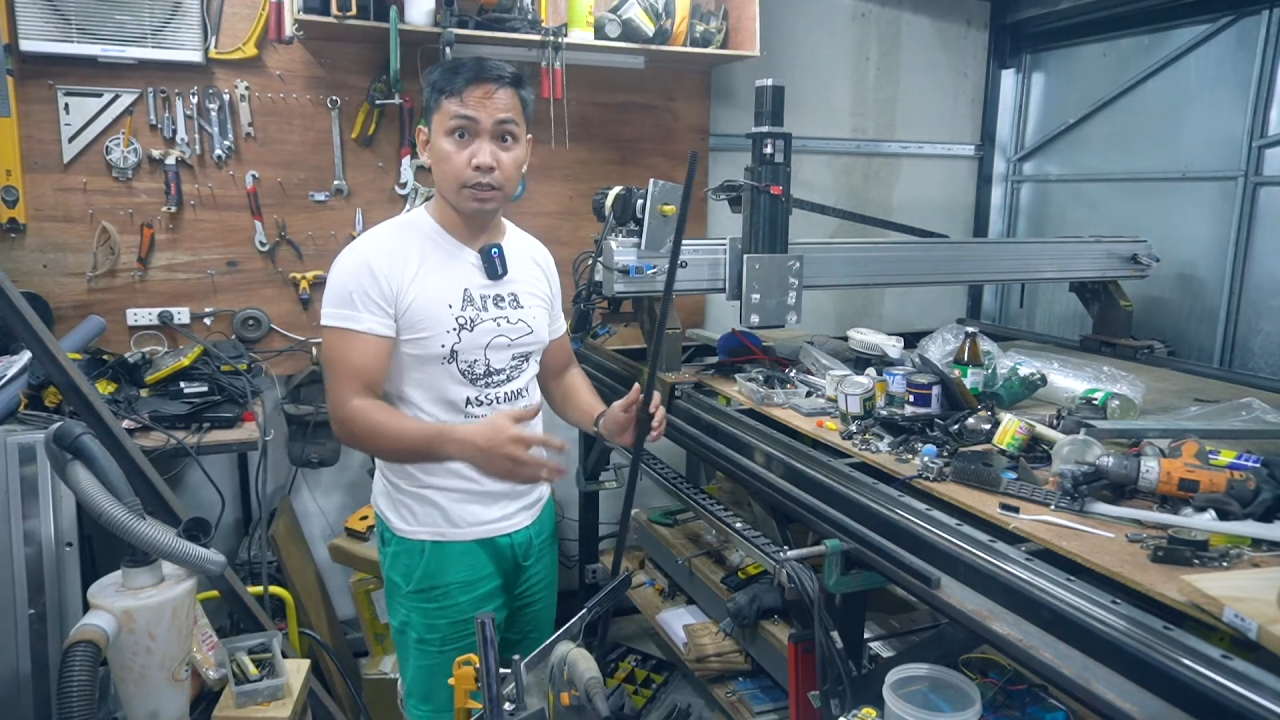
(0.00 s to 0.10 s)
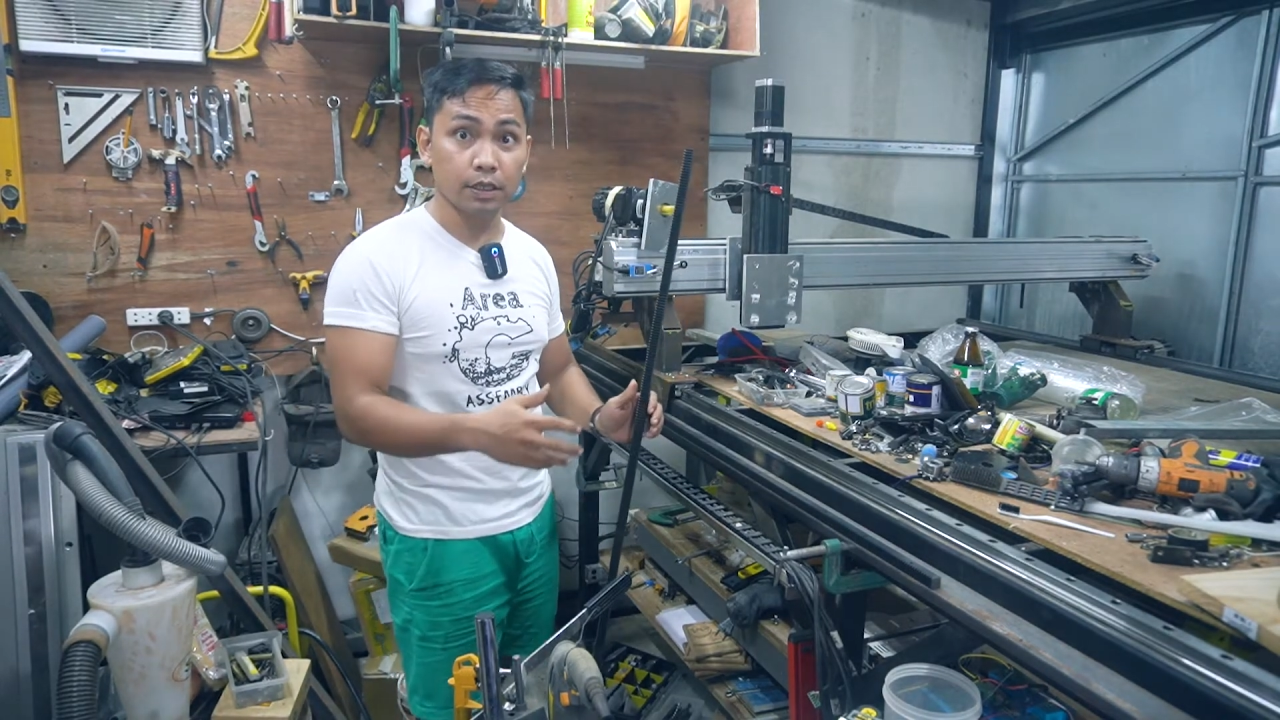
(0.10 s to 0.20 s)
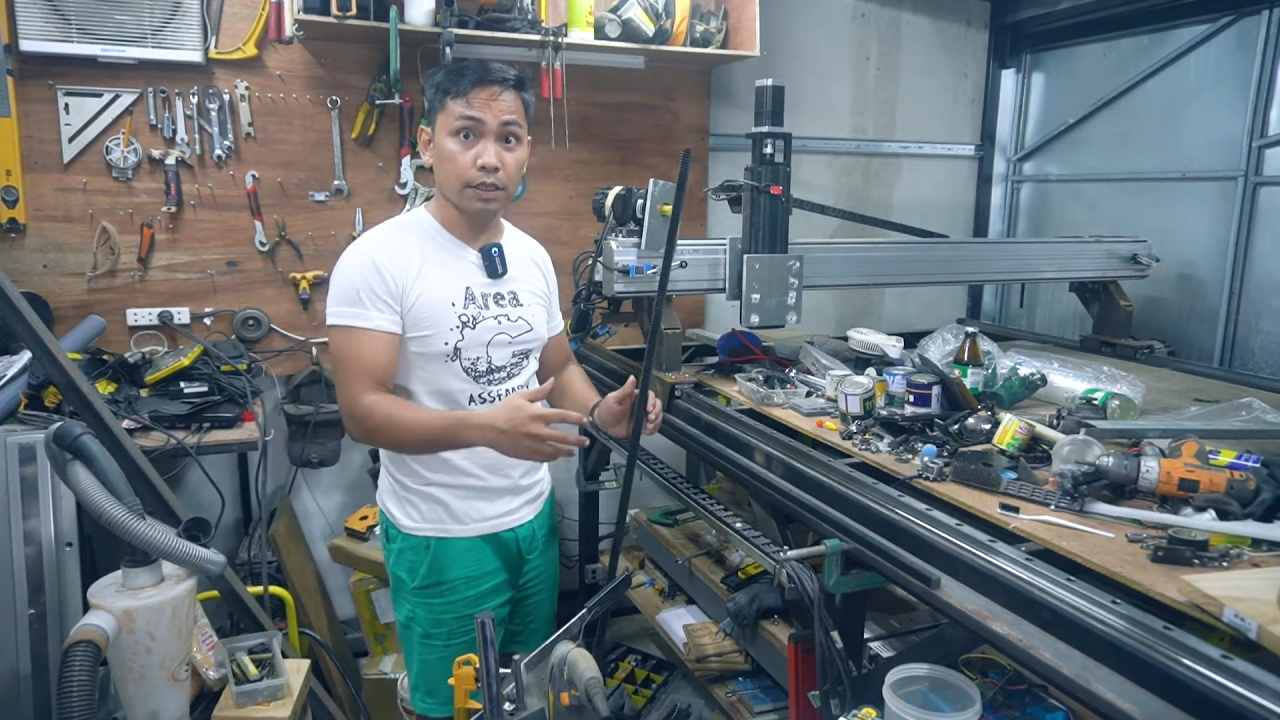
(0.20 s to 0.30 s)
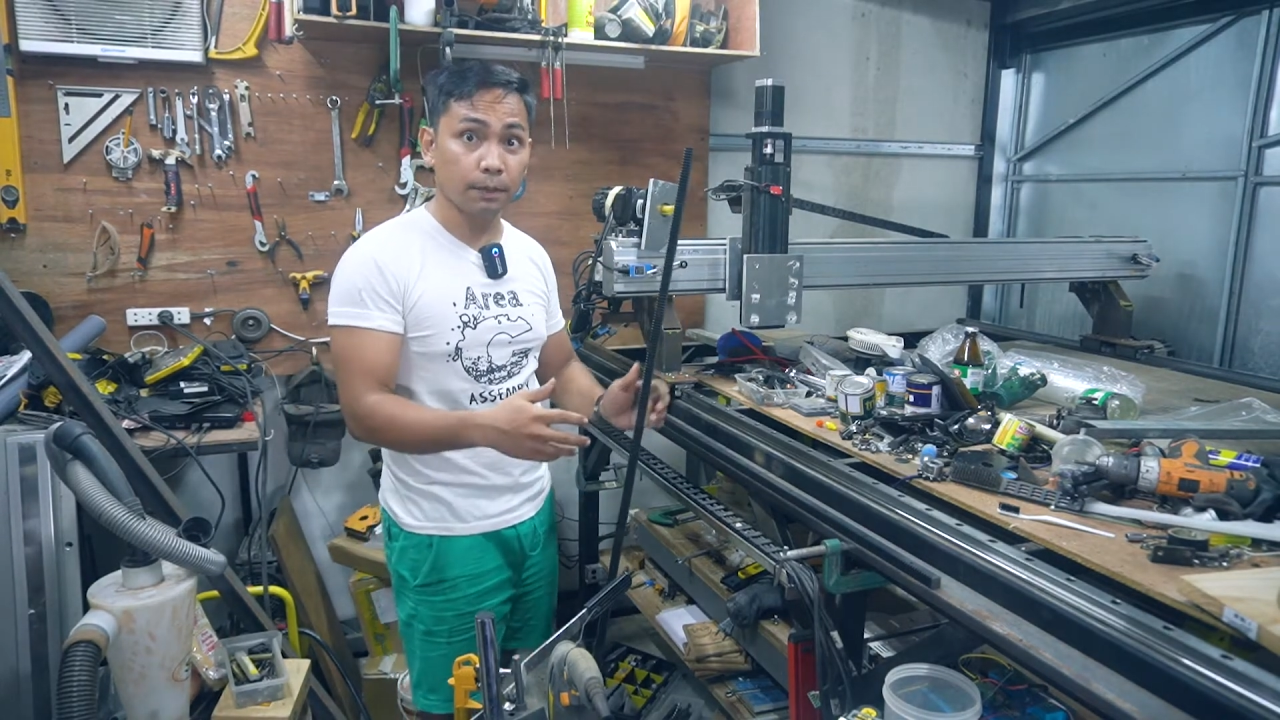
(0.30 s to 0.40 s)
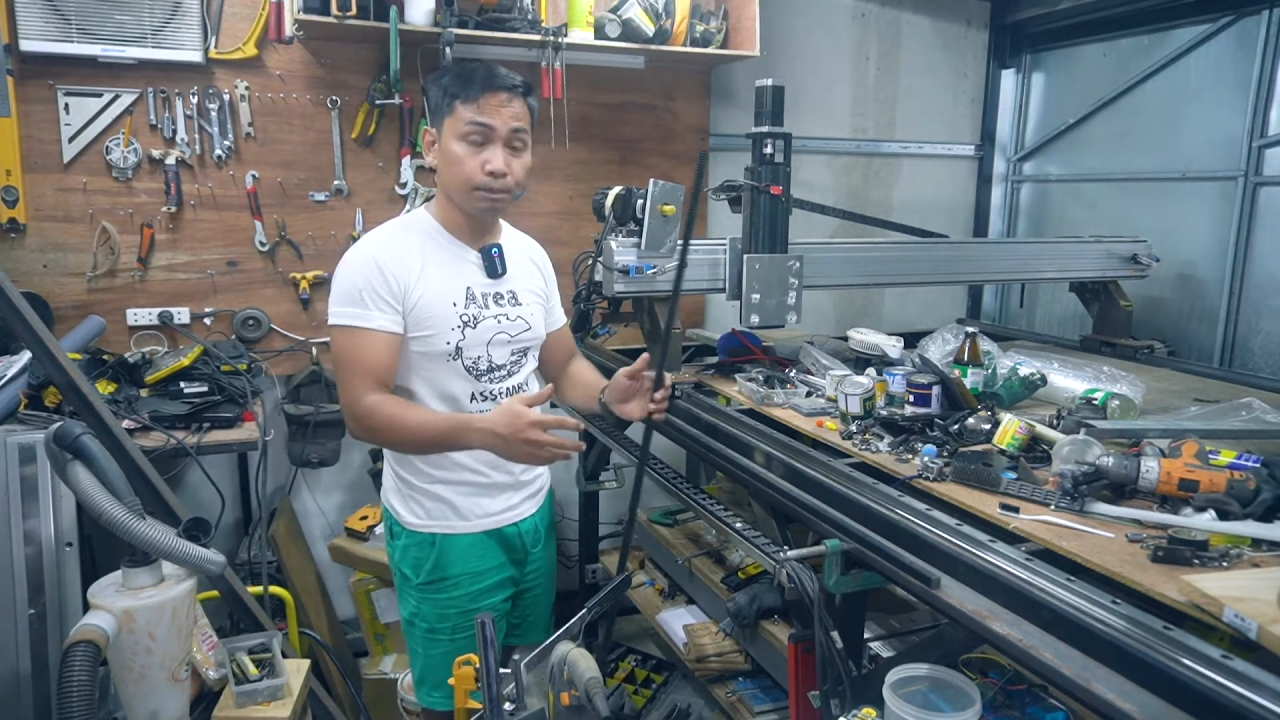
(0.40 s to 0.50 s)

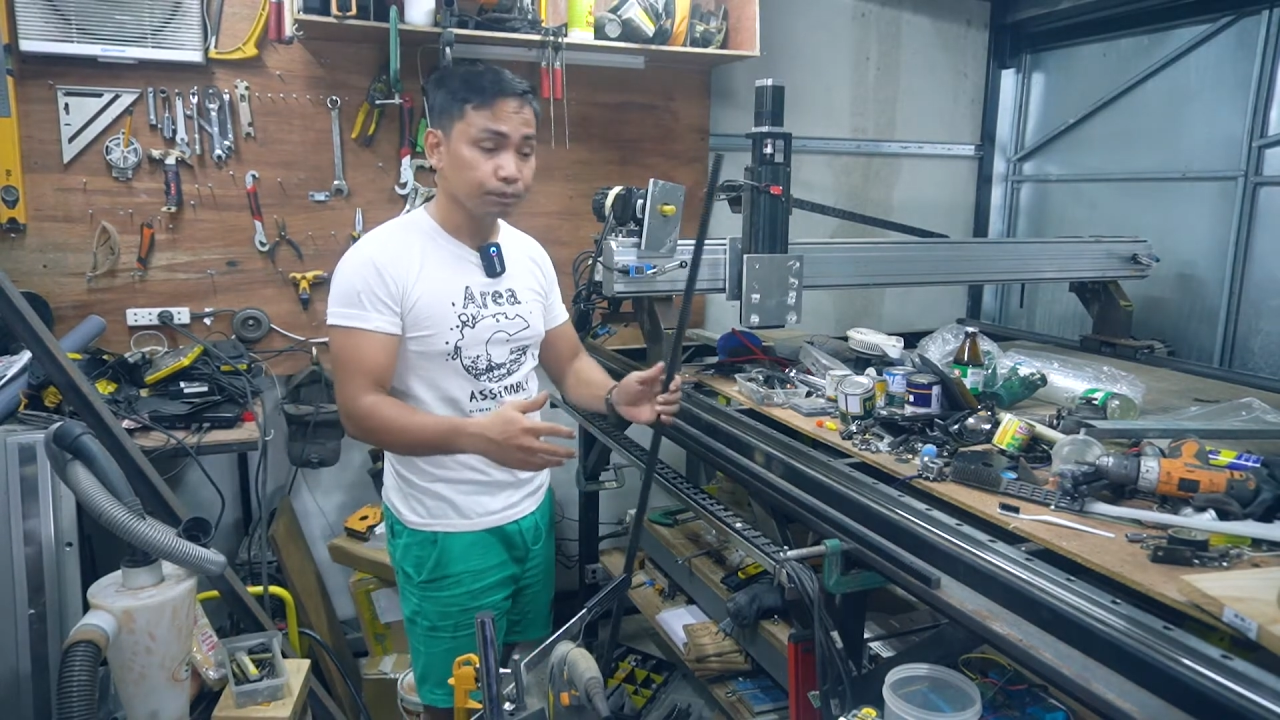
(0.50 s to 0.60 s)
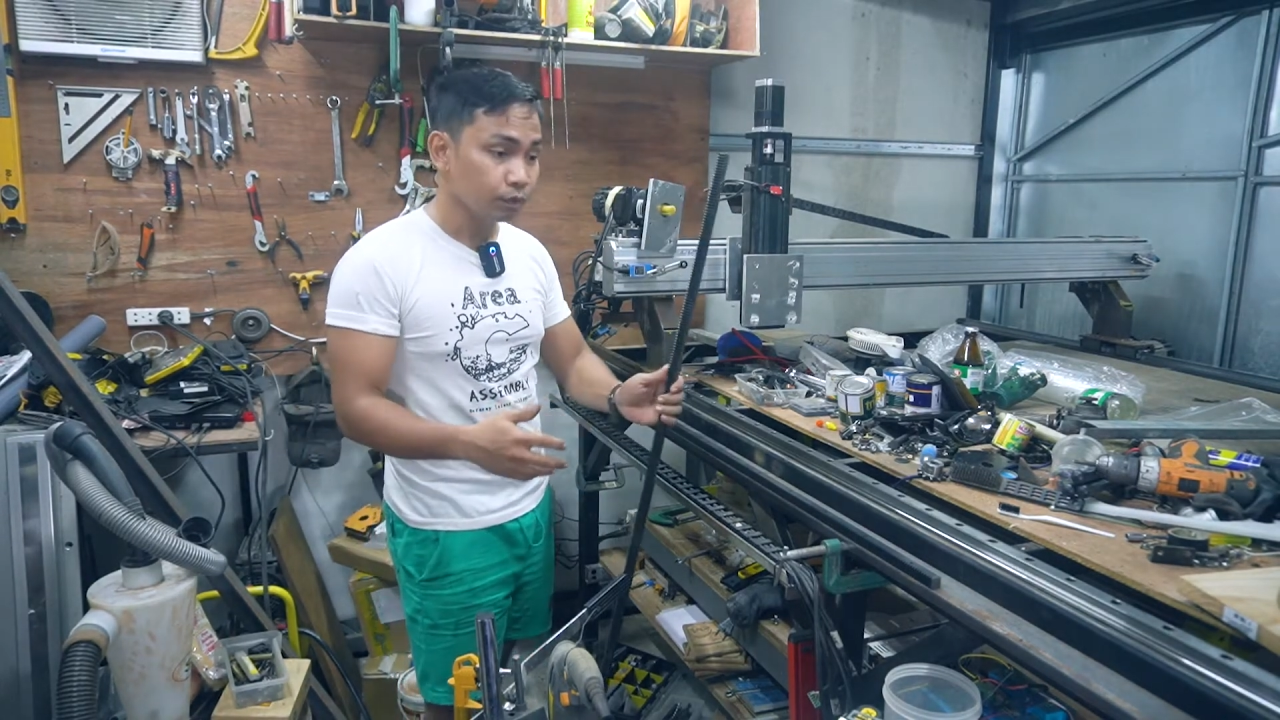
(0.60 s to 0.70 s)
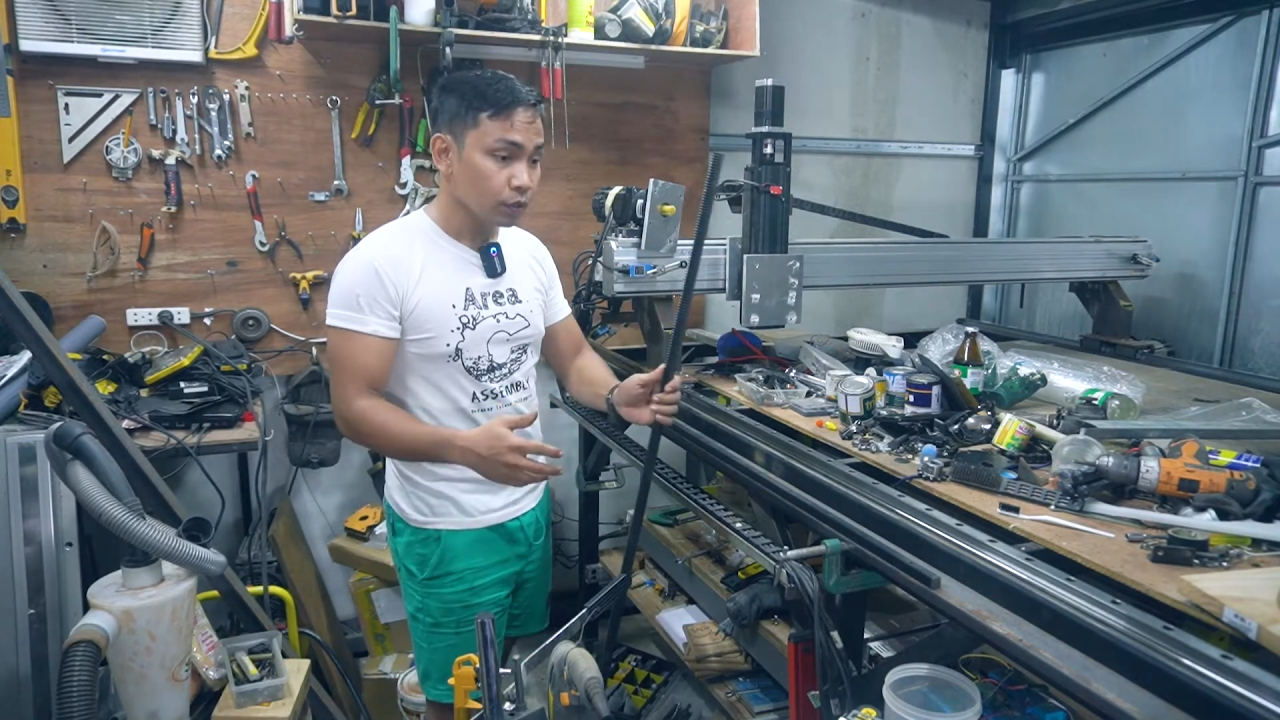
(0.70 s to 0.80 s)
system.